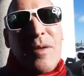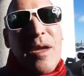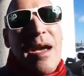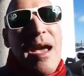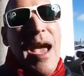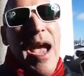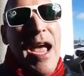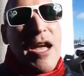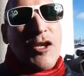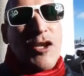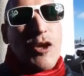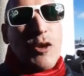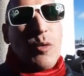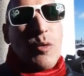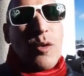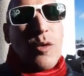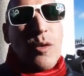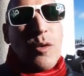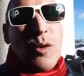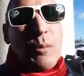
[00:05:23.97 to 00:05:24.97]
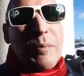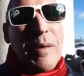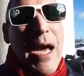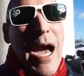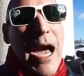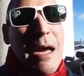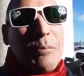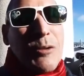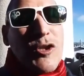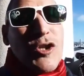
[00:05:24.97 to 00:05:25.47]
And you will be
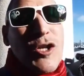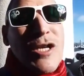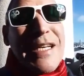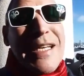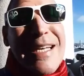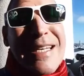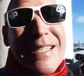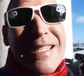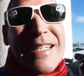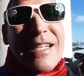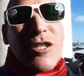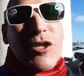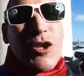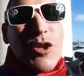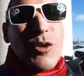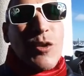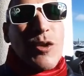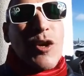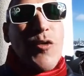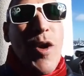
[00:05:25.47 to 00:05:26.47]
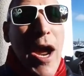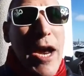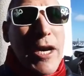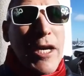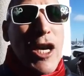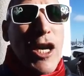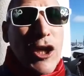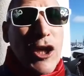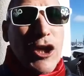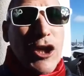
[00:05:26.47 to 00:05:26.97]
able to listen to the
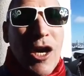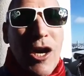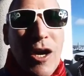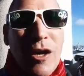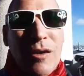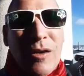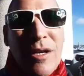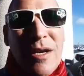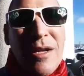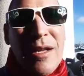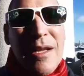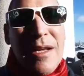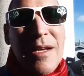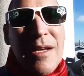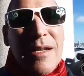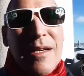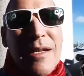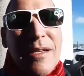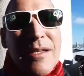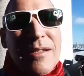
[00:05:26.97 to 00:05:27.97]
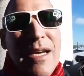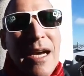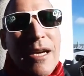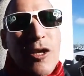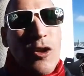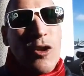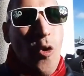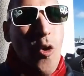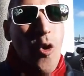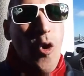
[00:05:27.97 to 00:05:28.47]
radio show telling
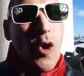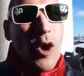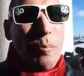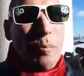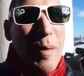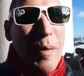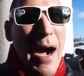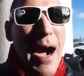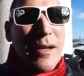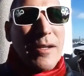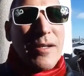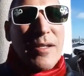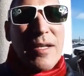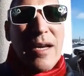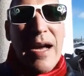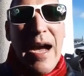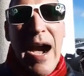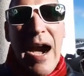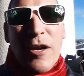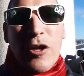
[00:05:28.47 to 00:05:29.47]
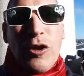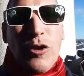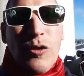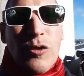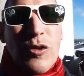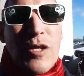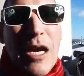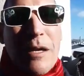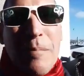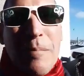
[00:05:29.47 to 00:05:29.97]
you all about how to use
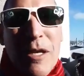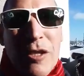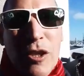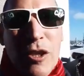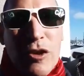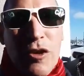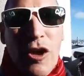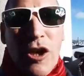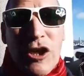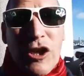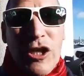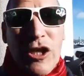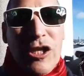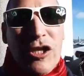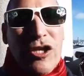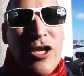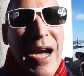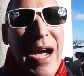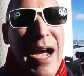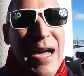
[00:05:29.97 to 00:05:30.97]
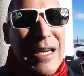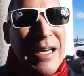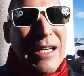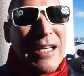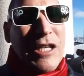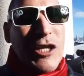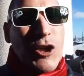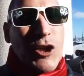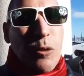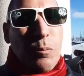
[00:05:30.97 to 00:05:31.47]
that methodology to
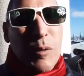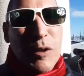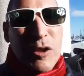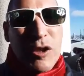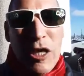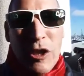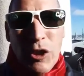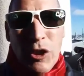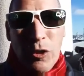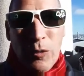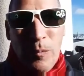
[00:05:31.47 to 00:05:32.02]
unleash your potential.